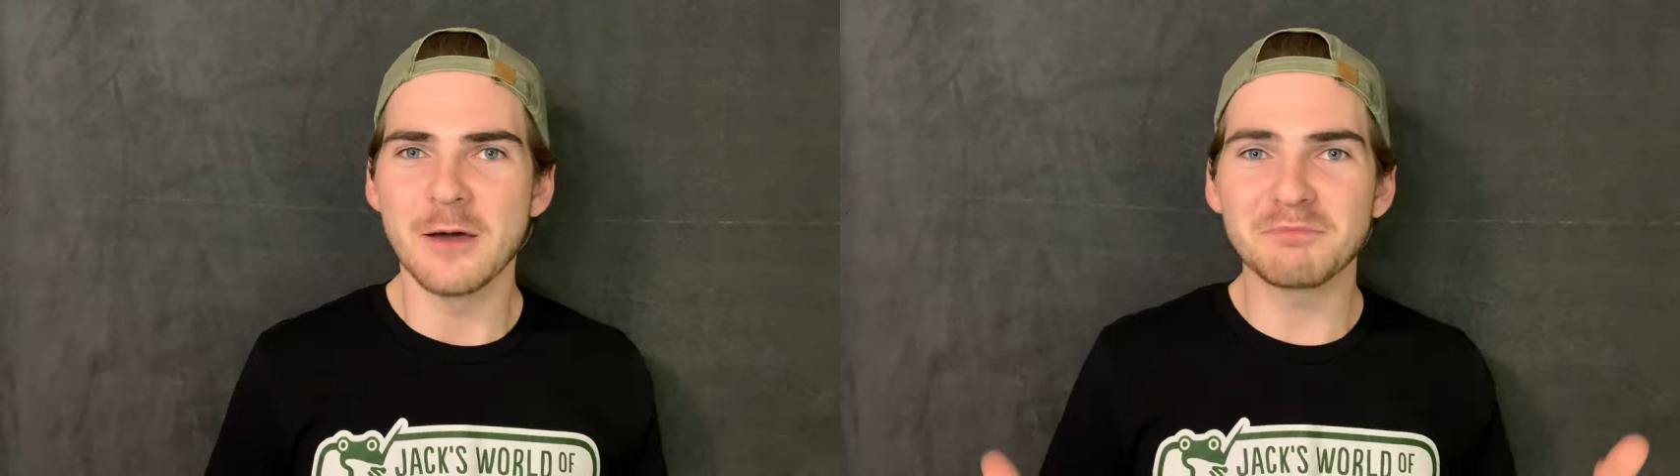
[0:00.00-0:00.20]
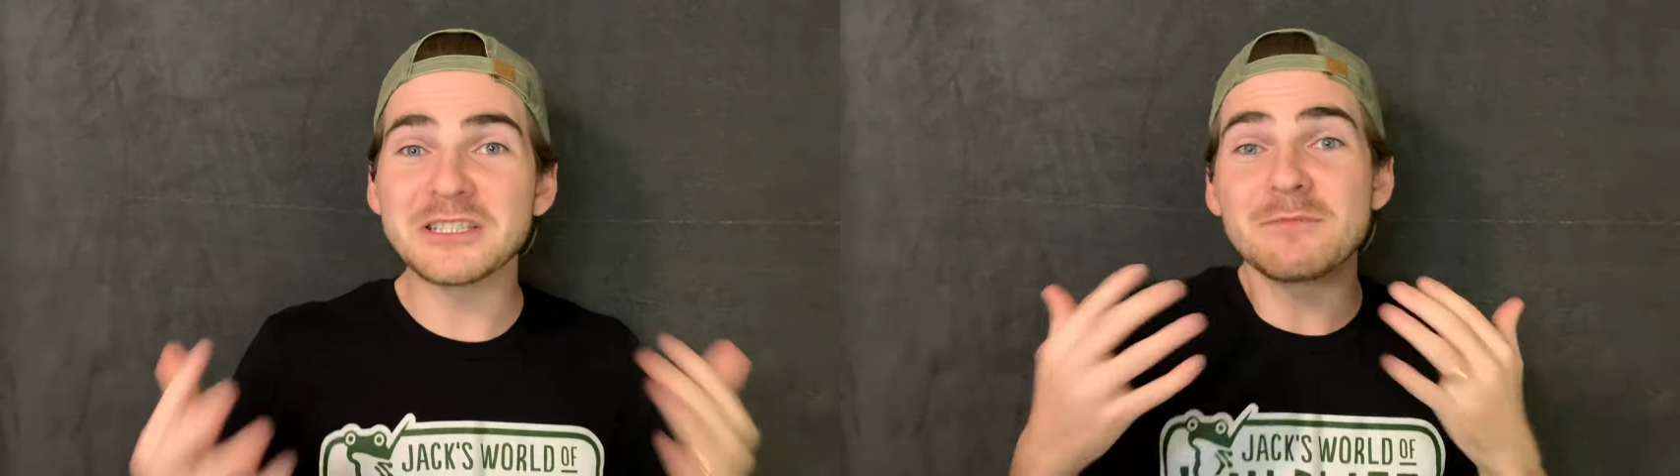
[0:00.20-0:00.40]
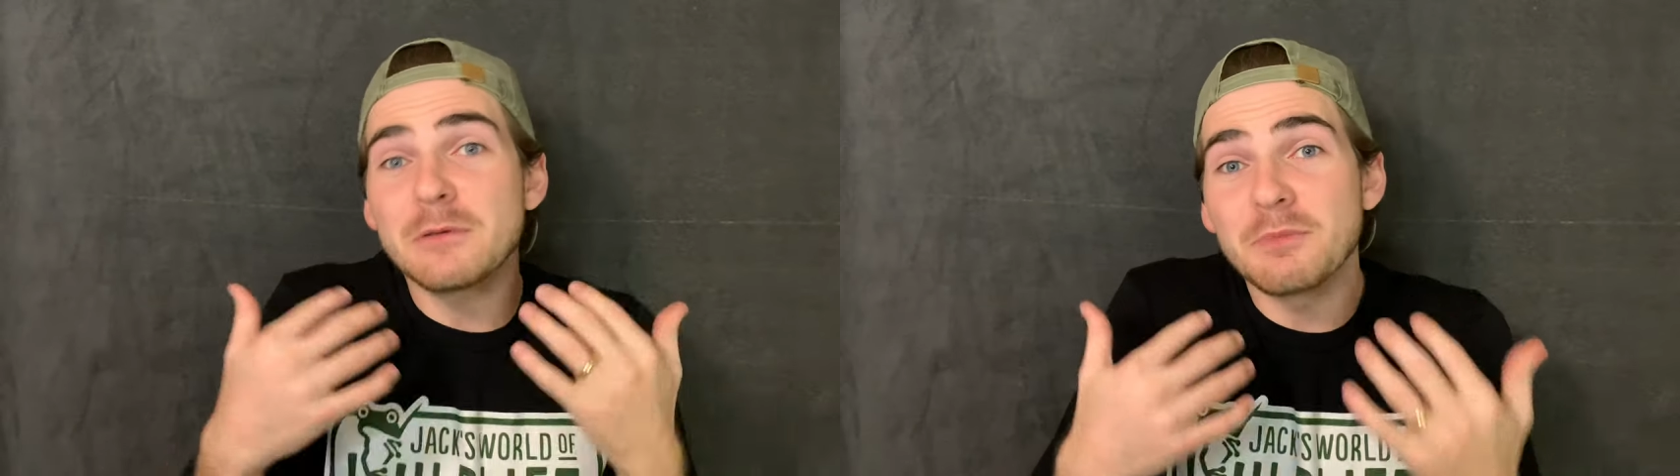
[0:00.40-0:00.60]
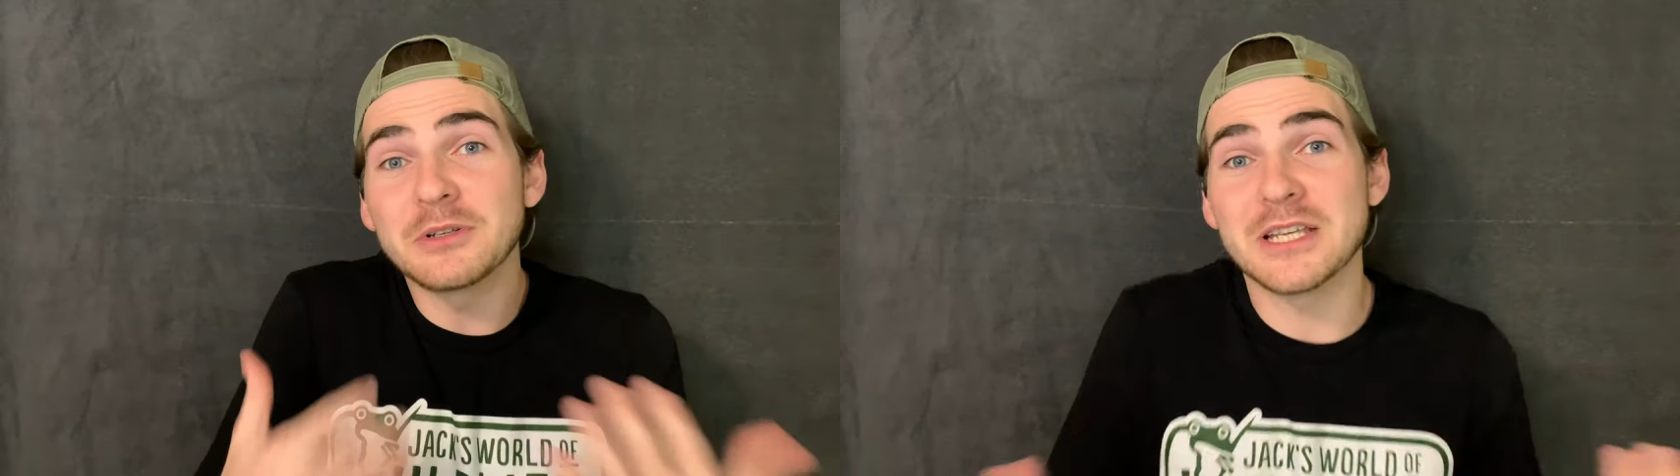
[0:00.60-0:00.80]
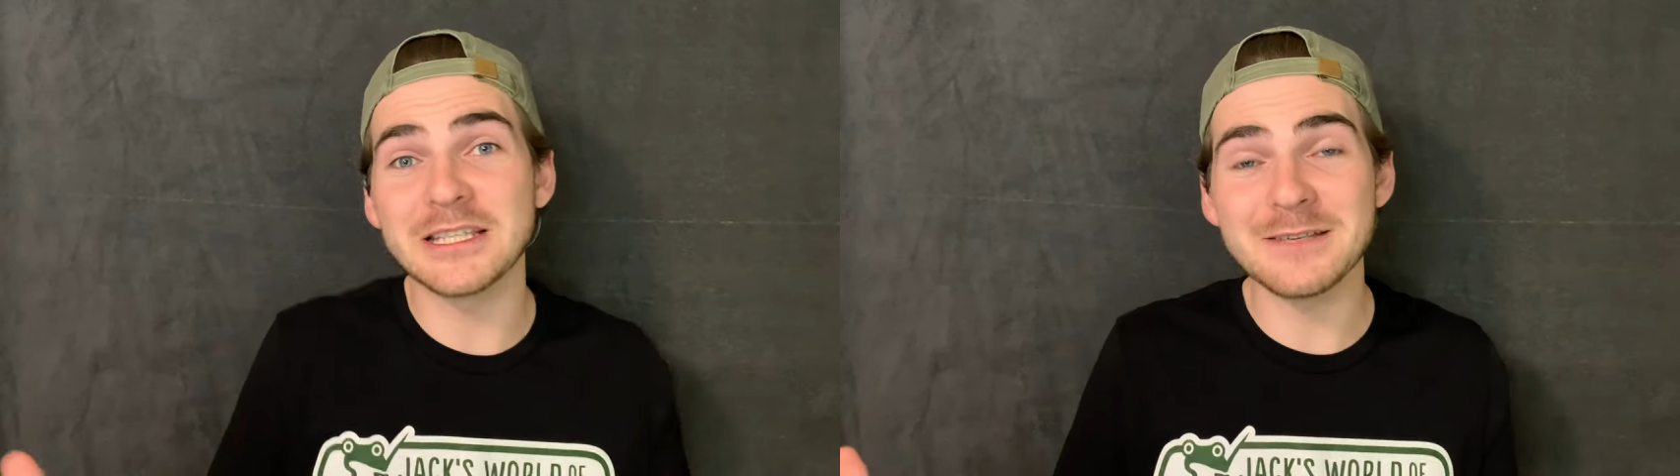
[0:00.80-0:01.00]
but to be
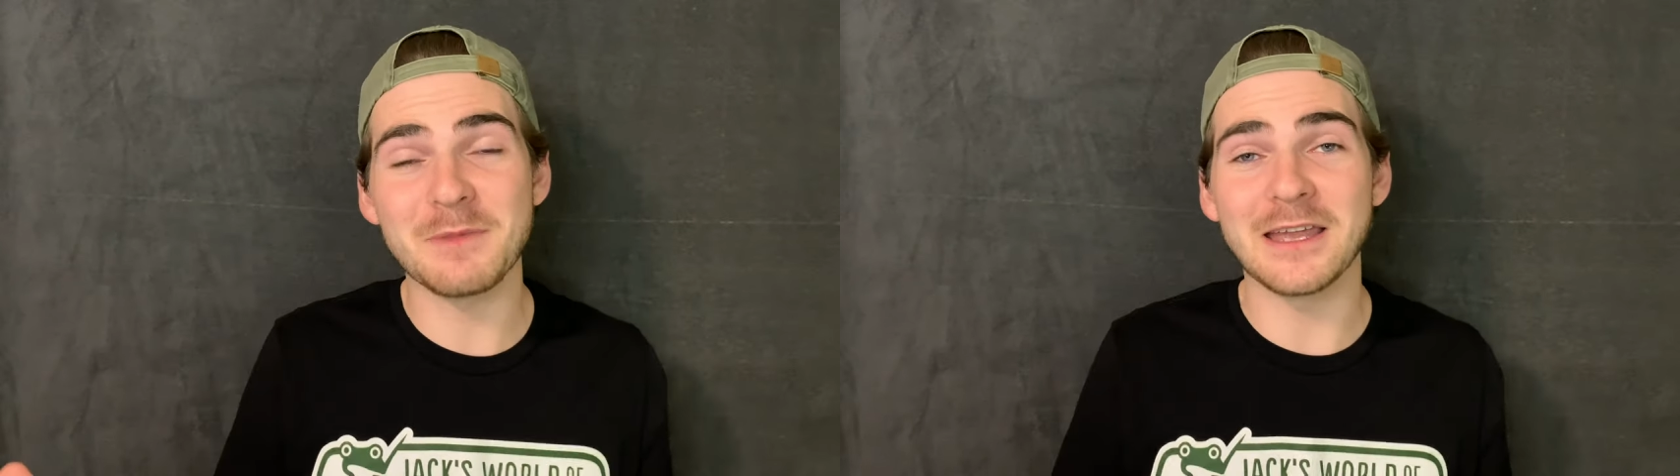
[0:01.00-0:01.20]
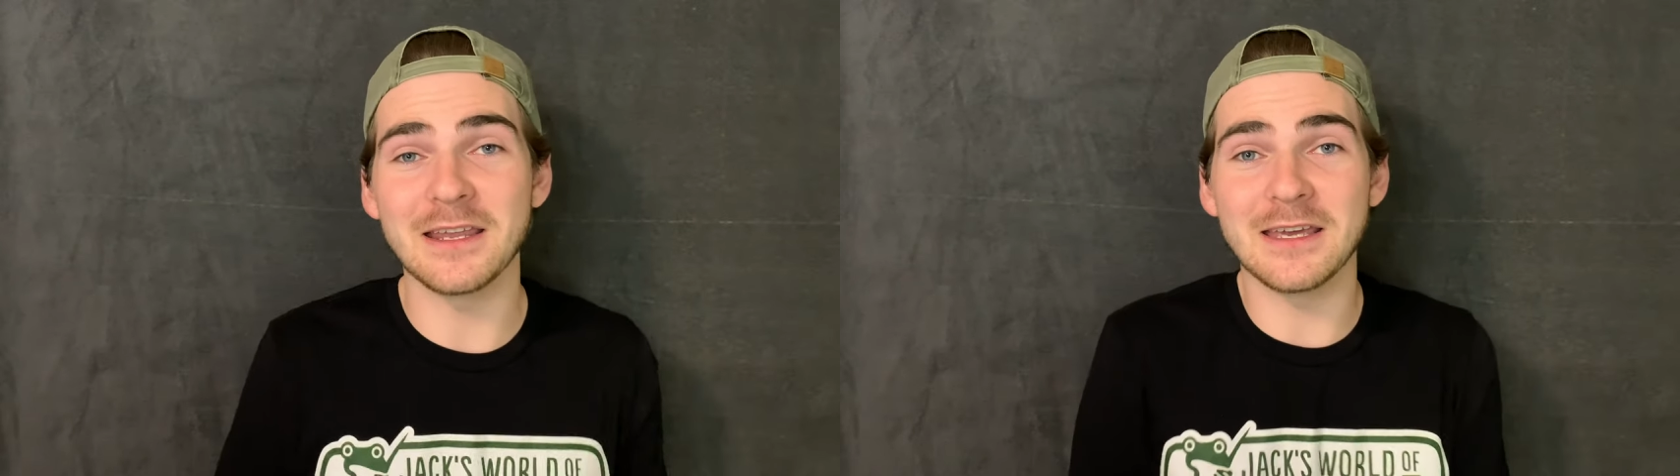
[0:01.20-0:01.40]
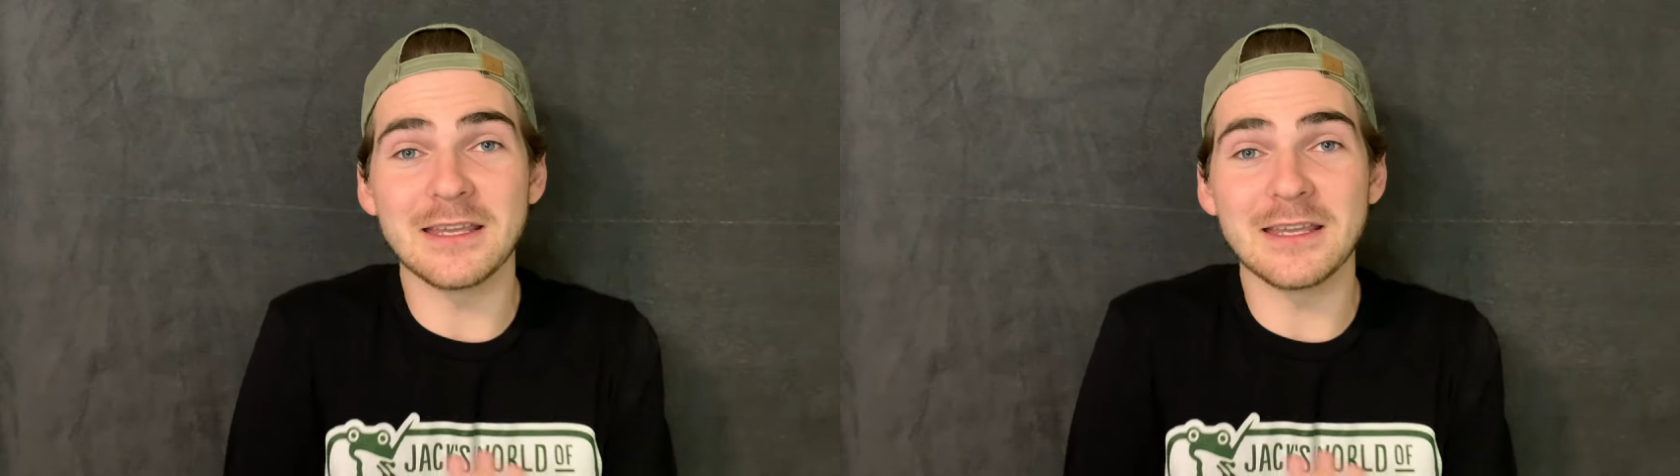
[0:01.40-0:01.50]
participating